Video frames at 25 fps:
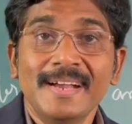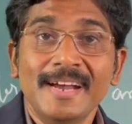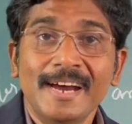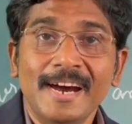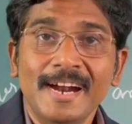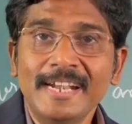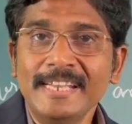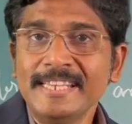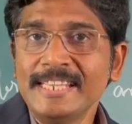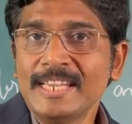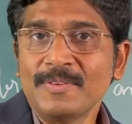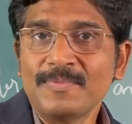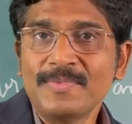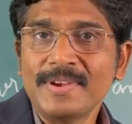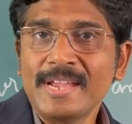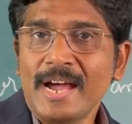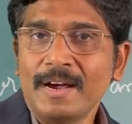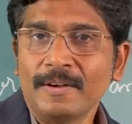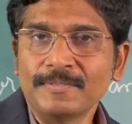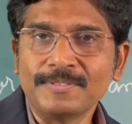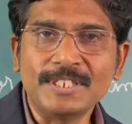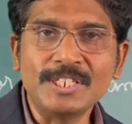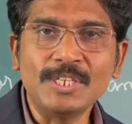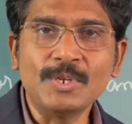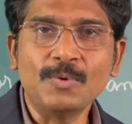Earlier, we
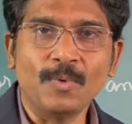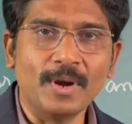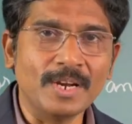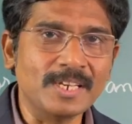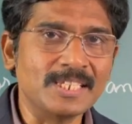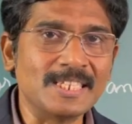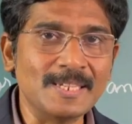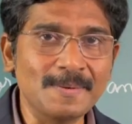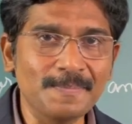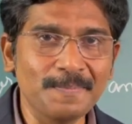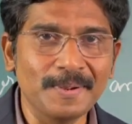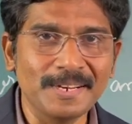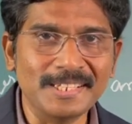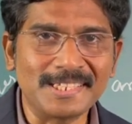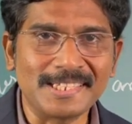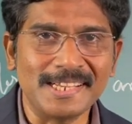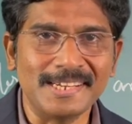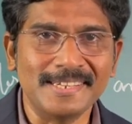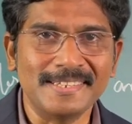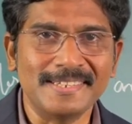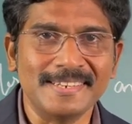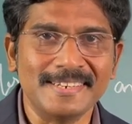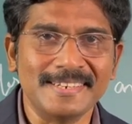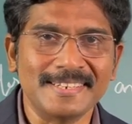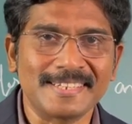have seen one simple
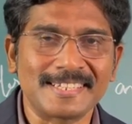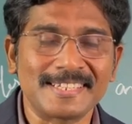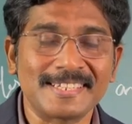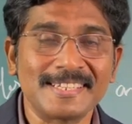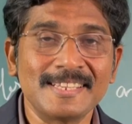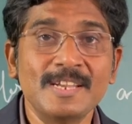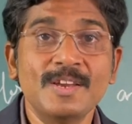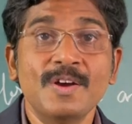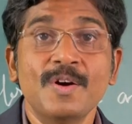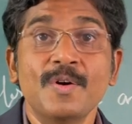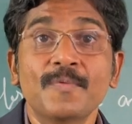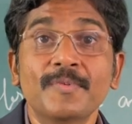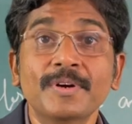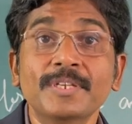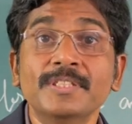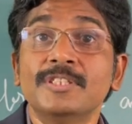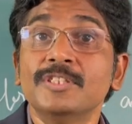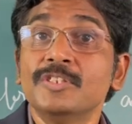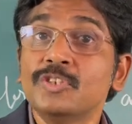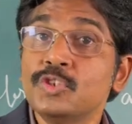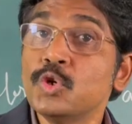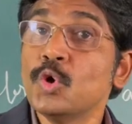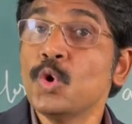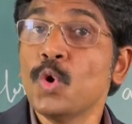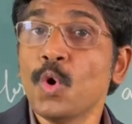sentence
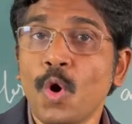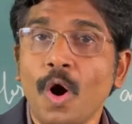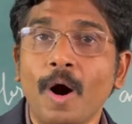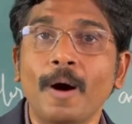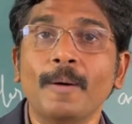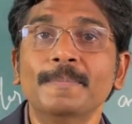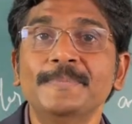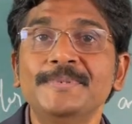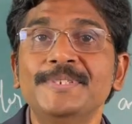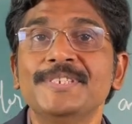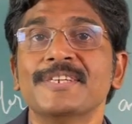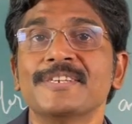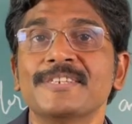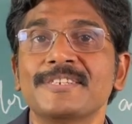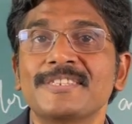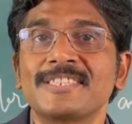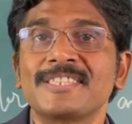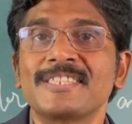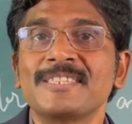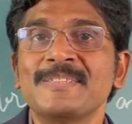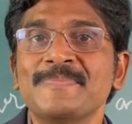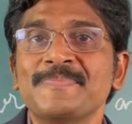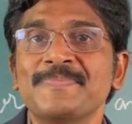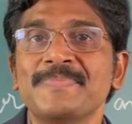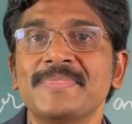with two
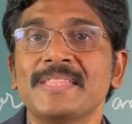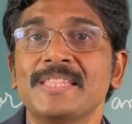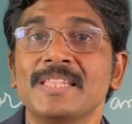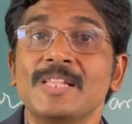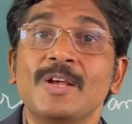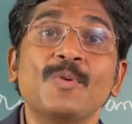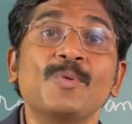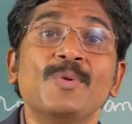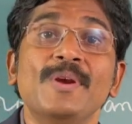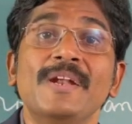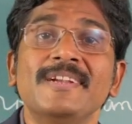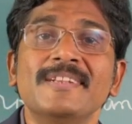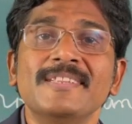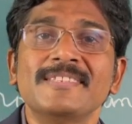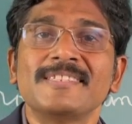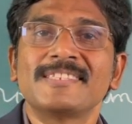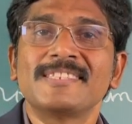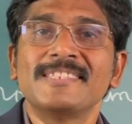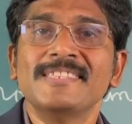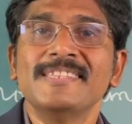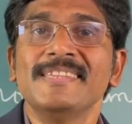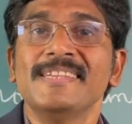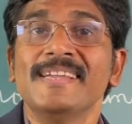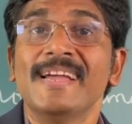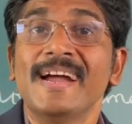objects. Now, let us
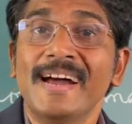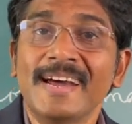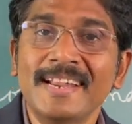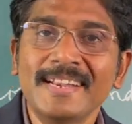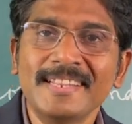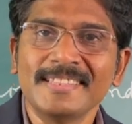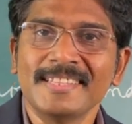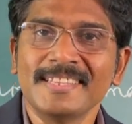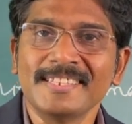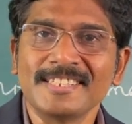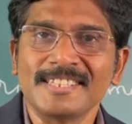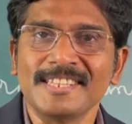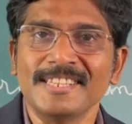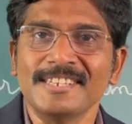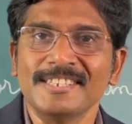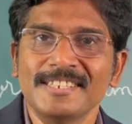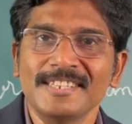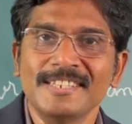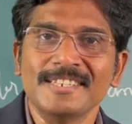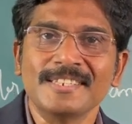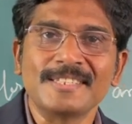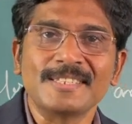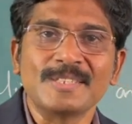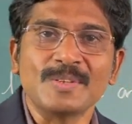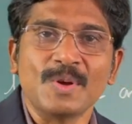see another
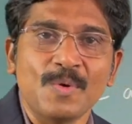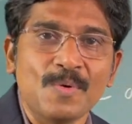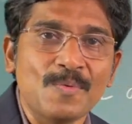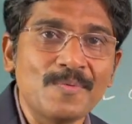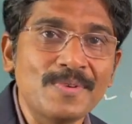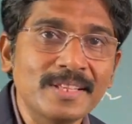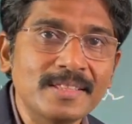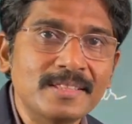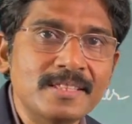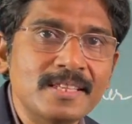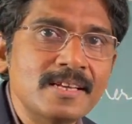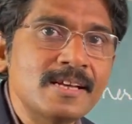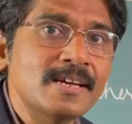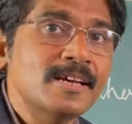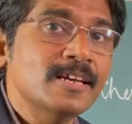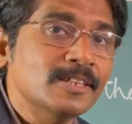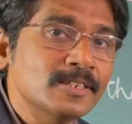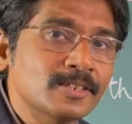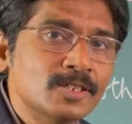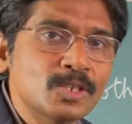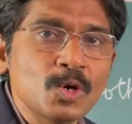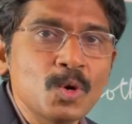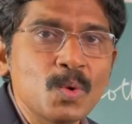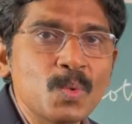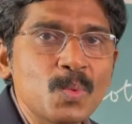sentence with
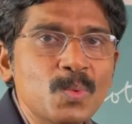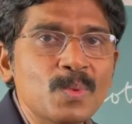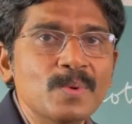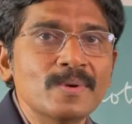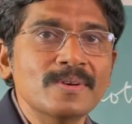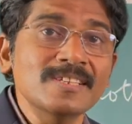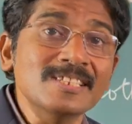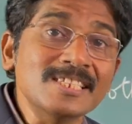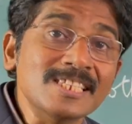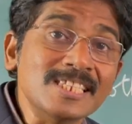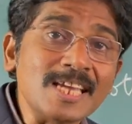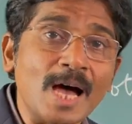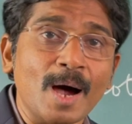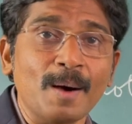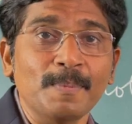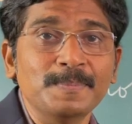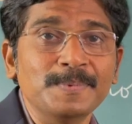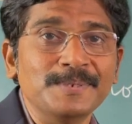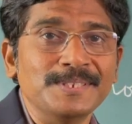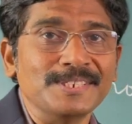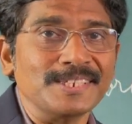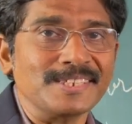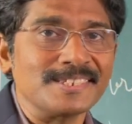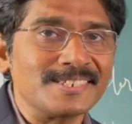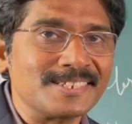two
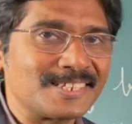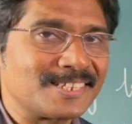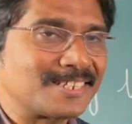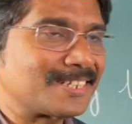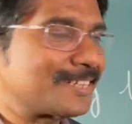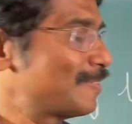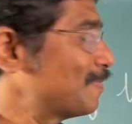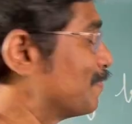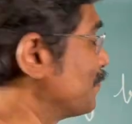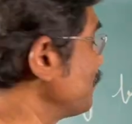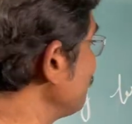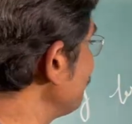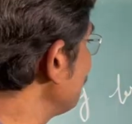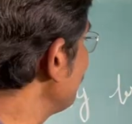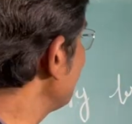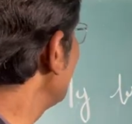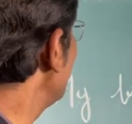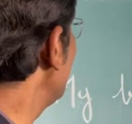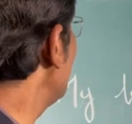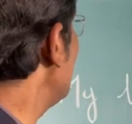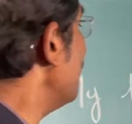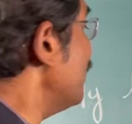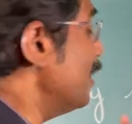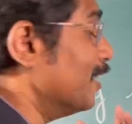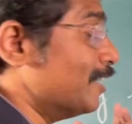subjects.
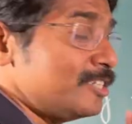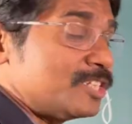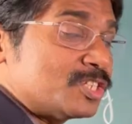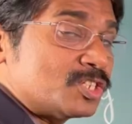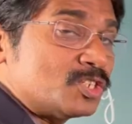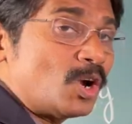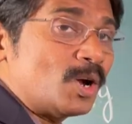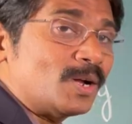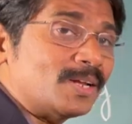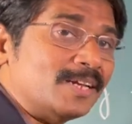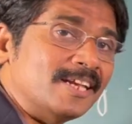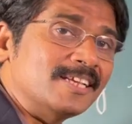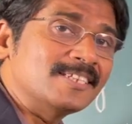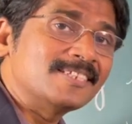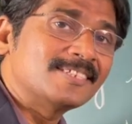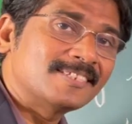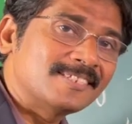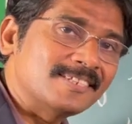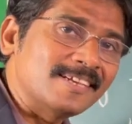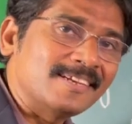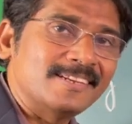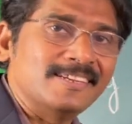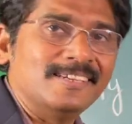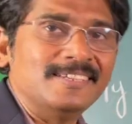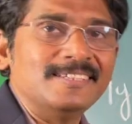It is not
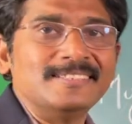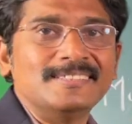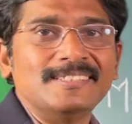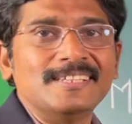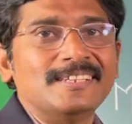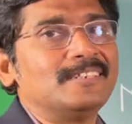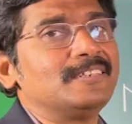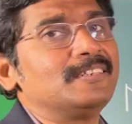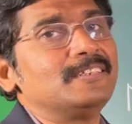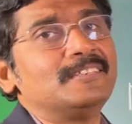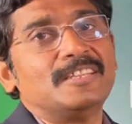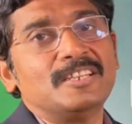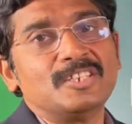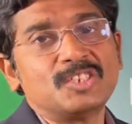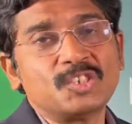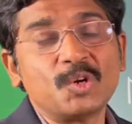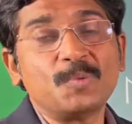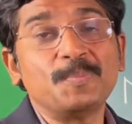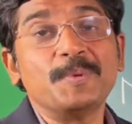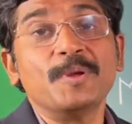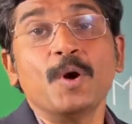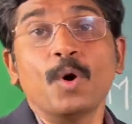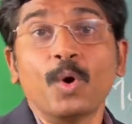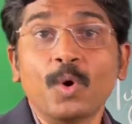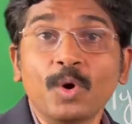necessary that there
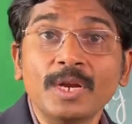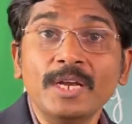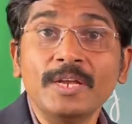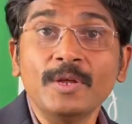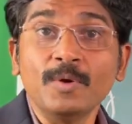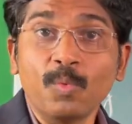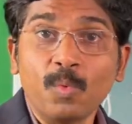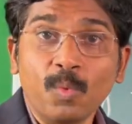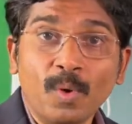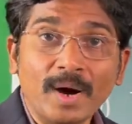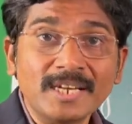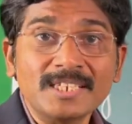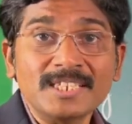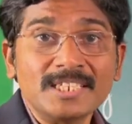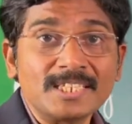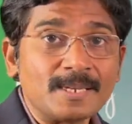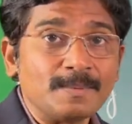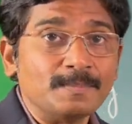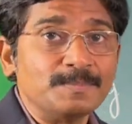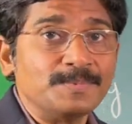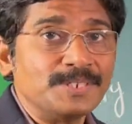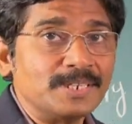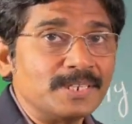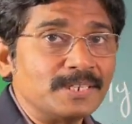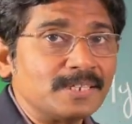should be only one
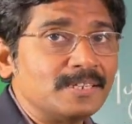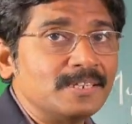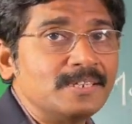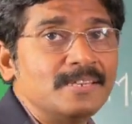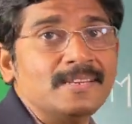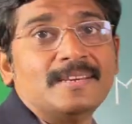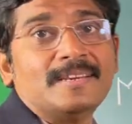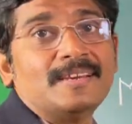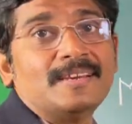subject.